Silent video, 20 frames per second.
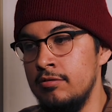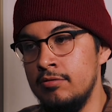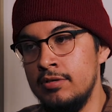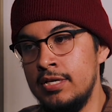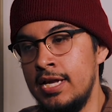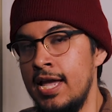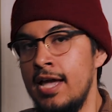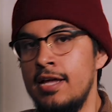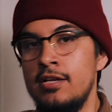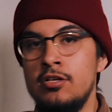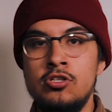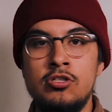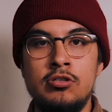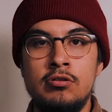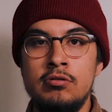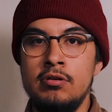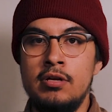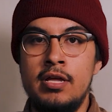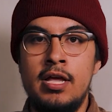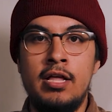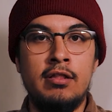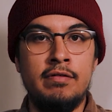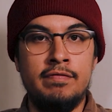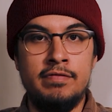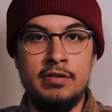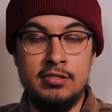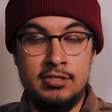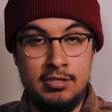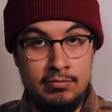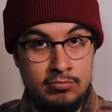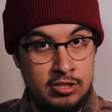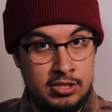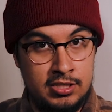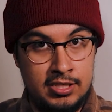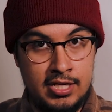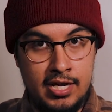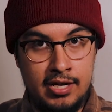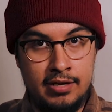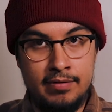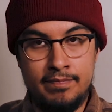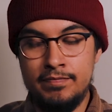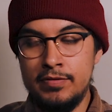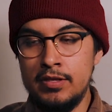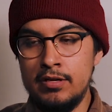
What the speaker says: can't shoot elephants, I'm just saying.